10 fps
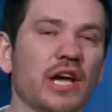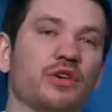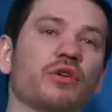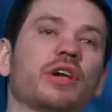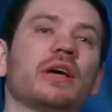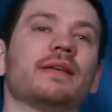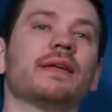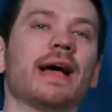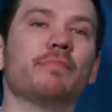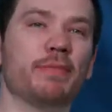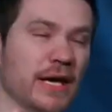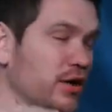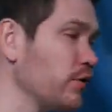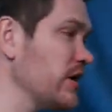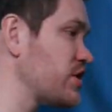You can be
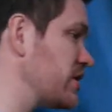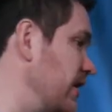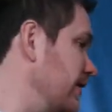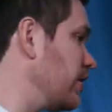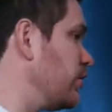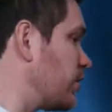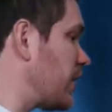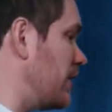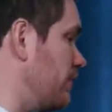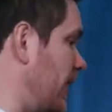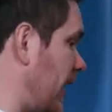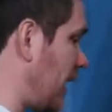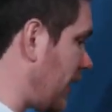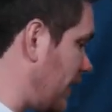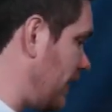Christian, you can
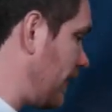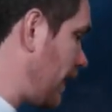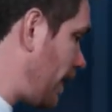be